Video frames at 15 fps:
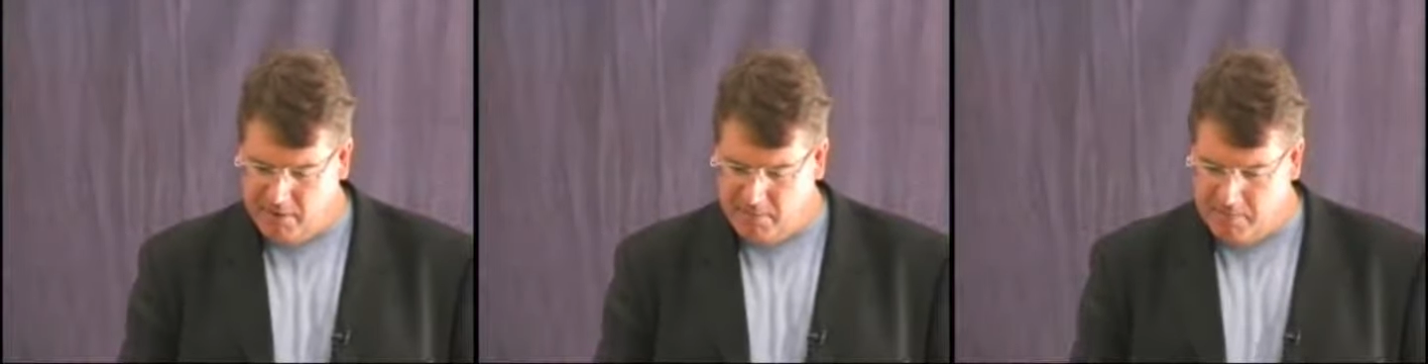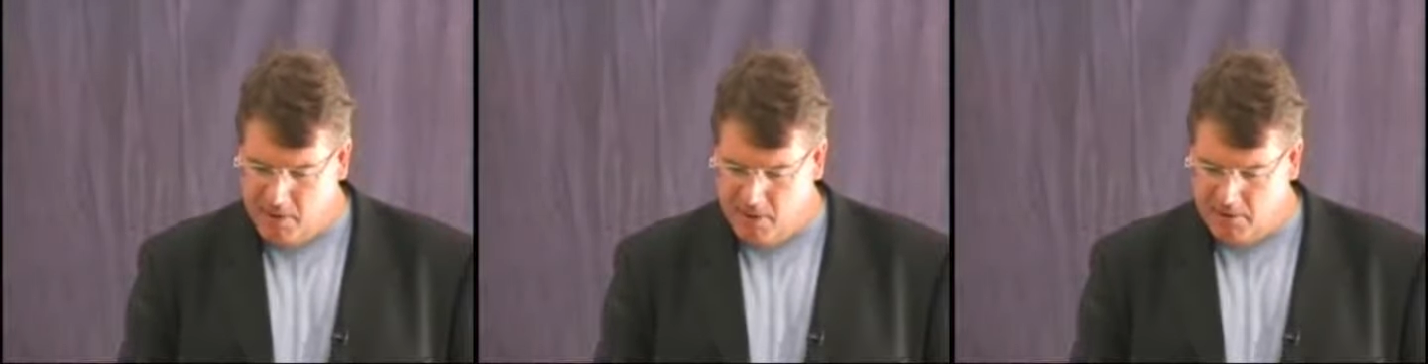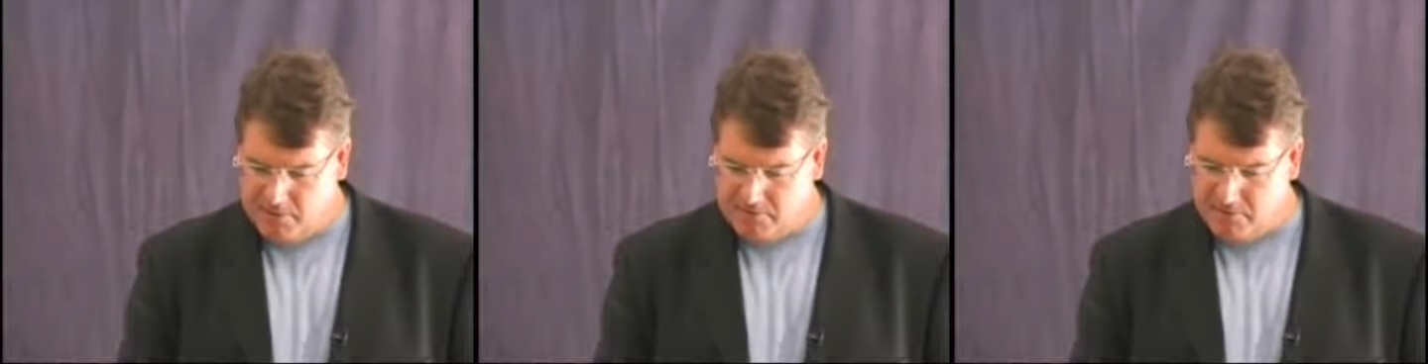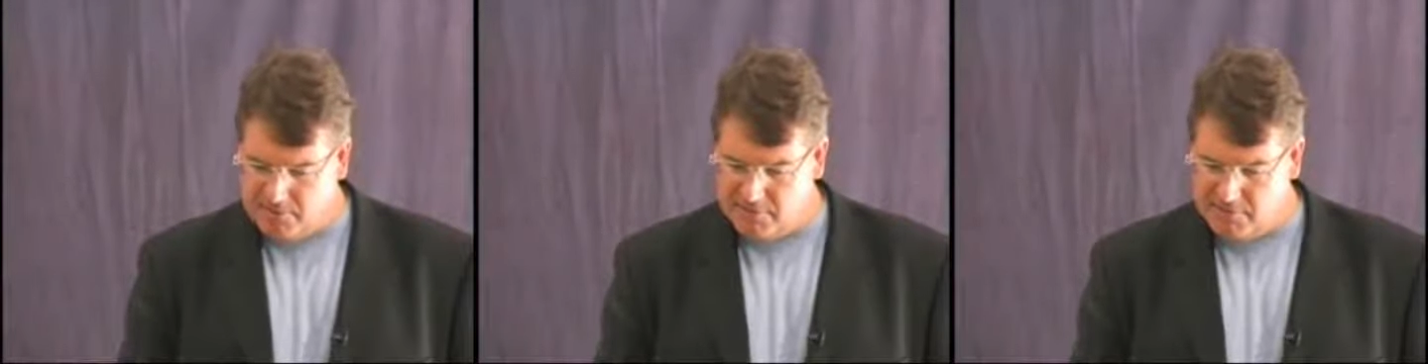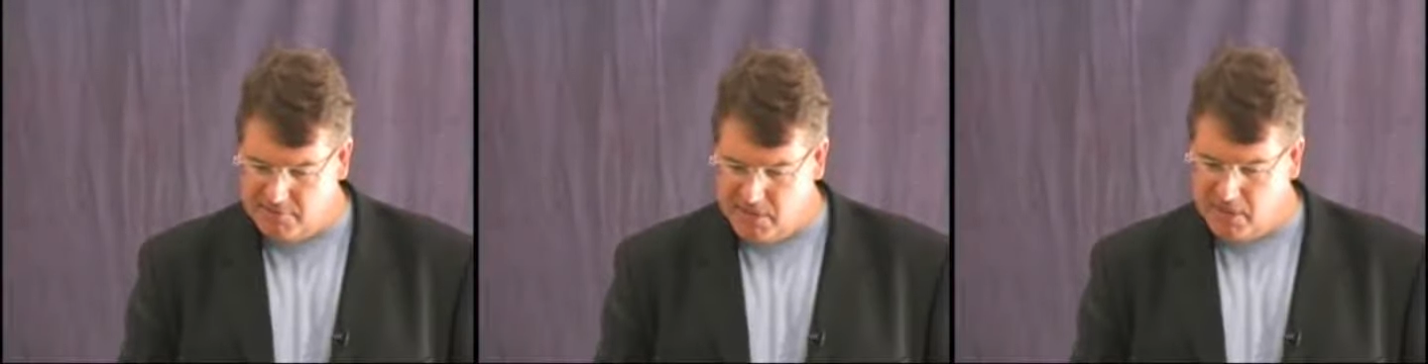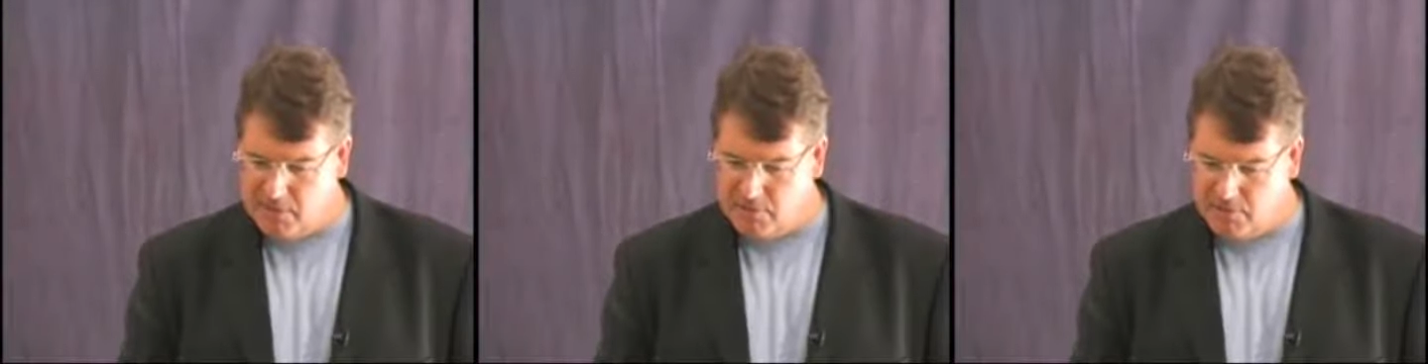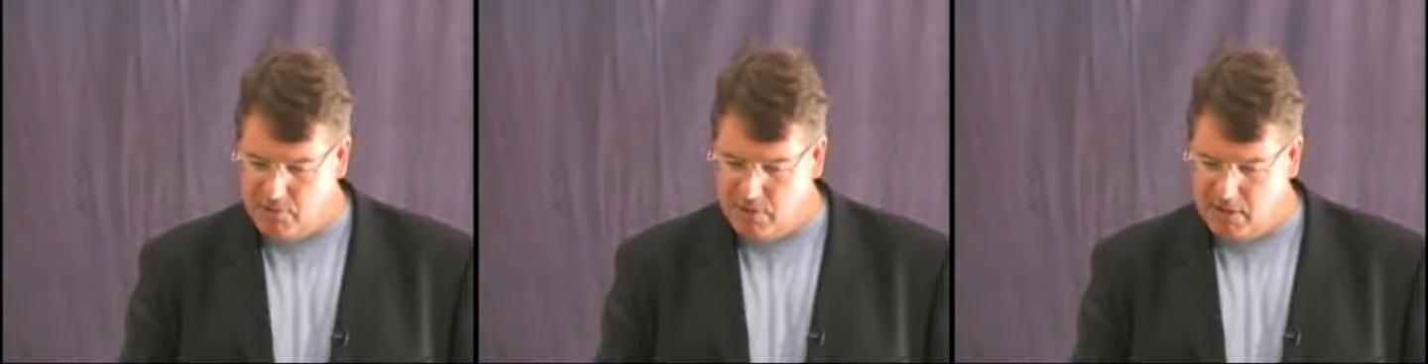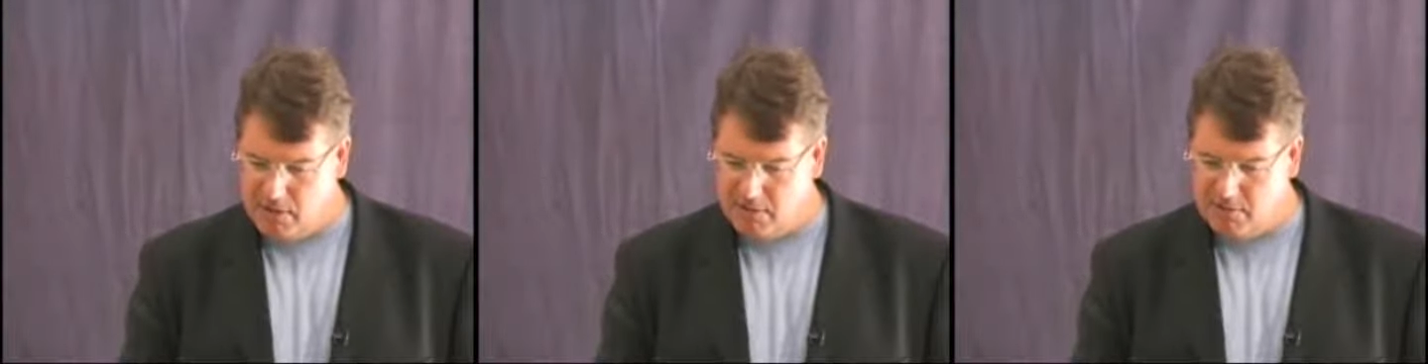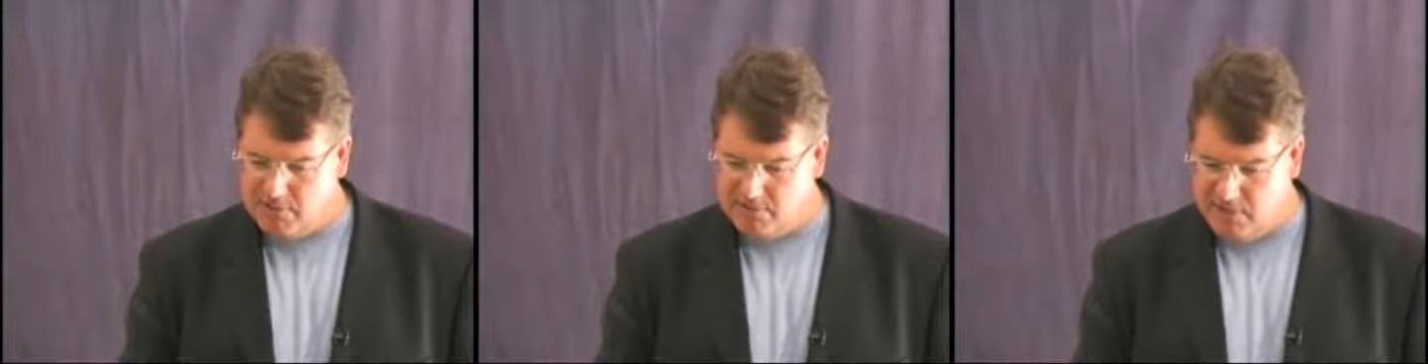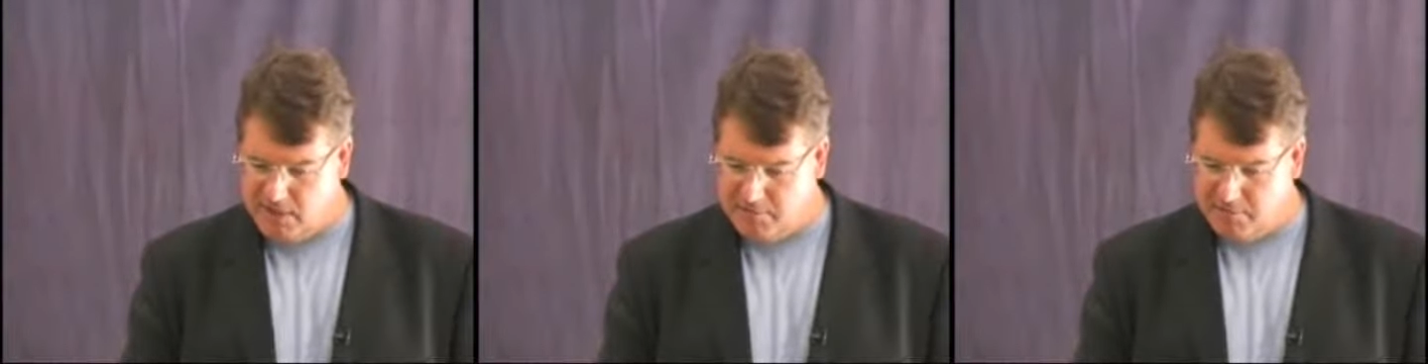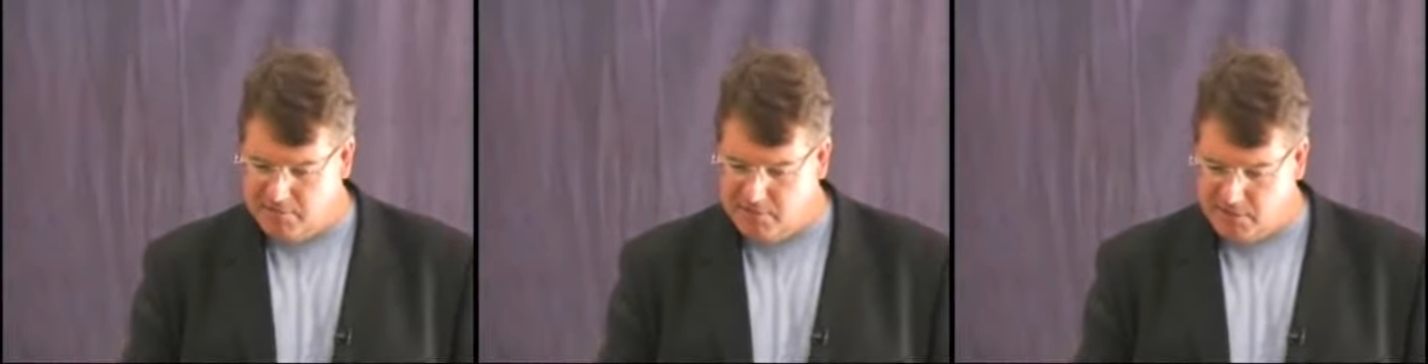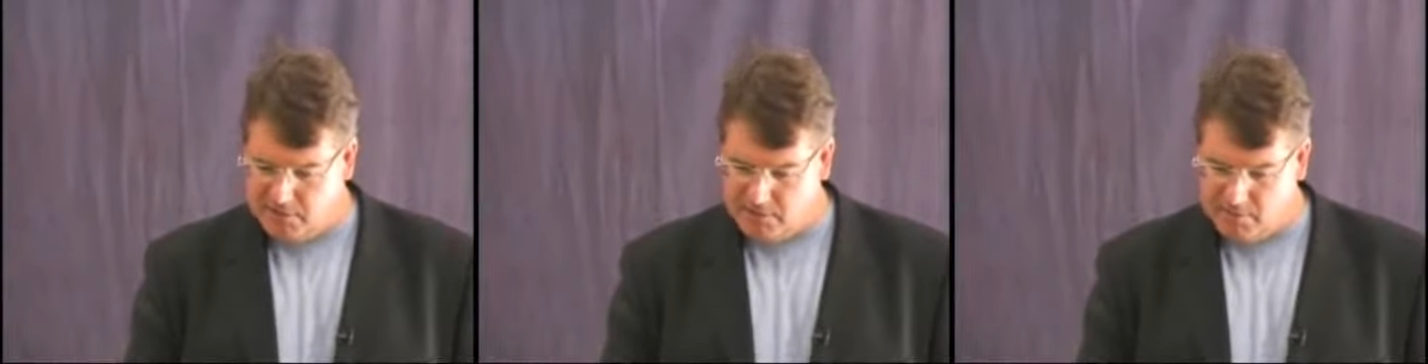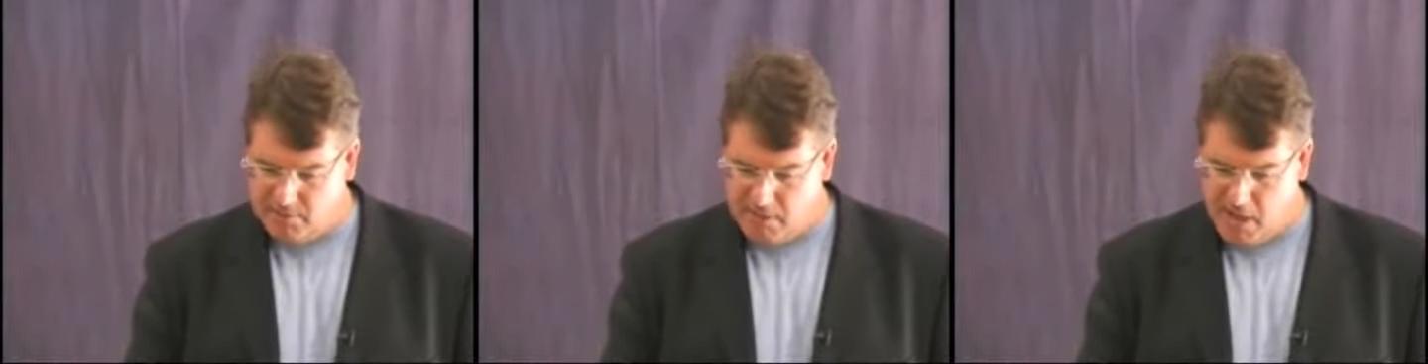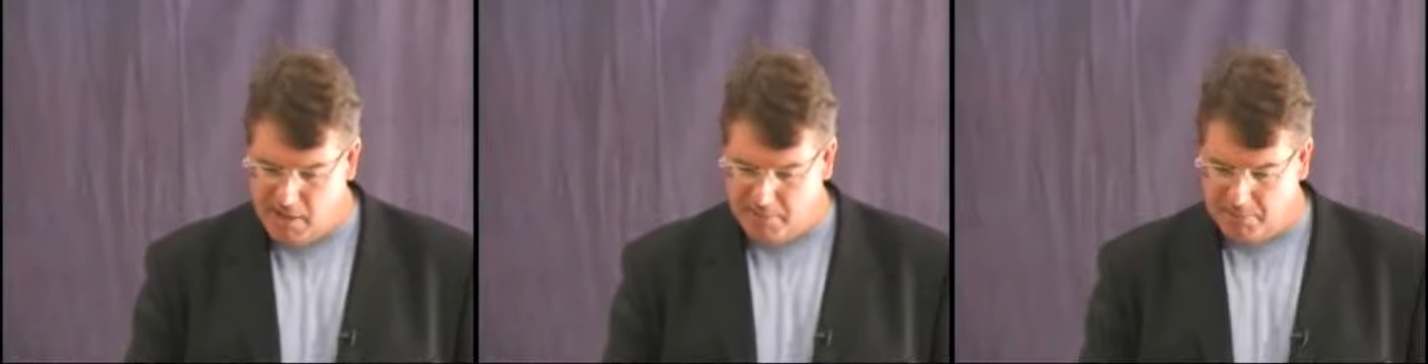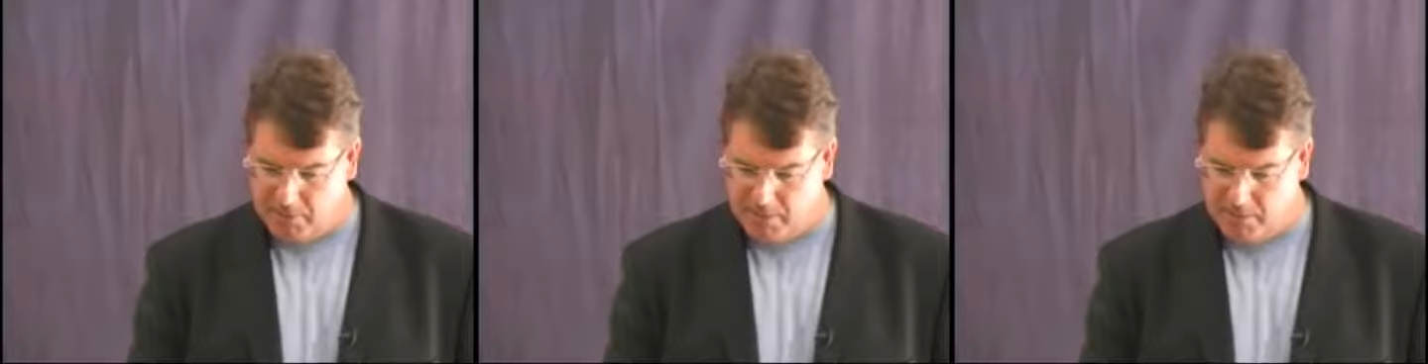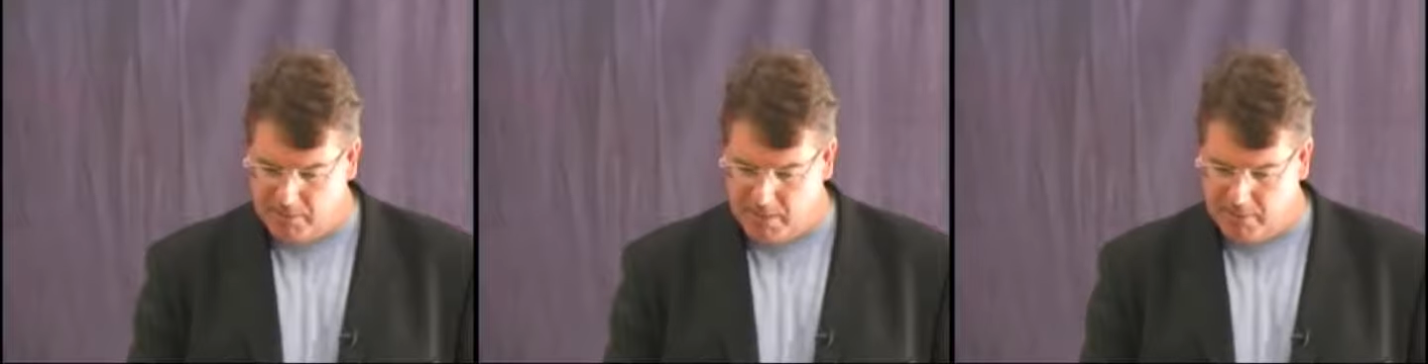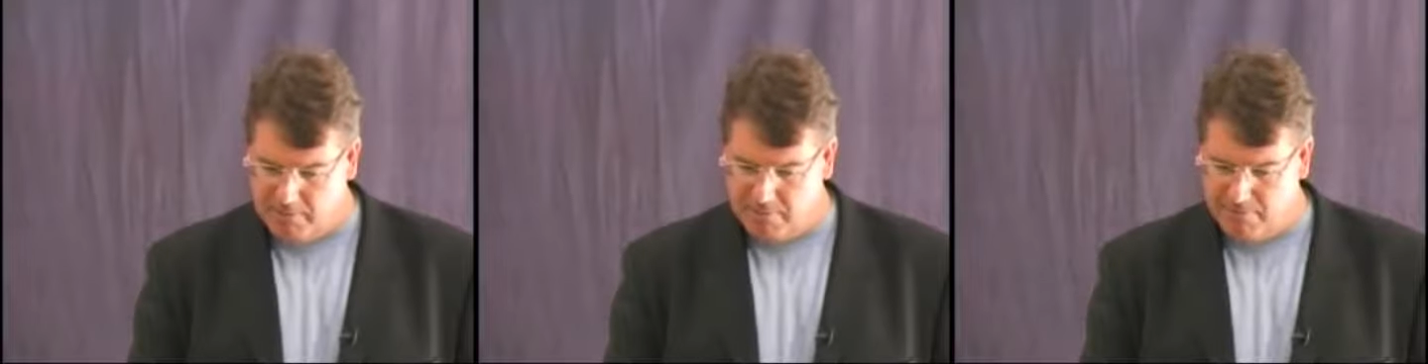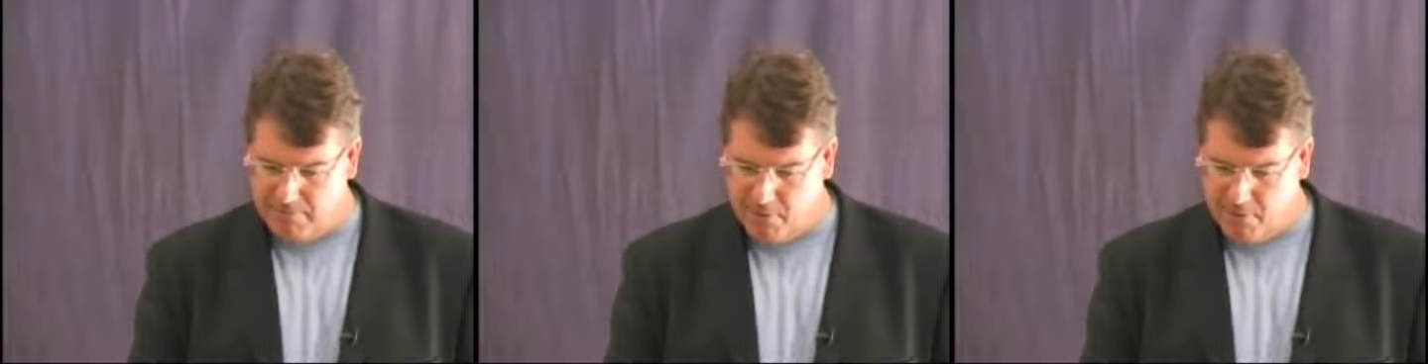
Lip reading: the policy of state-created, state-protected monopoly became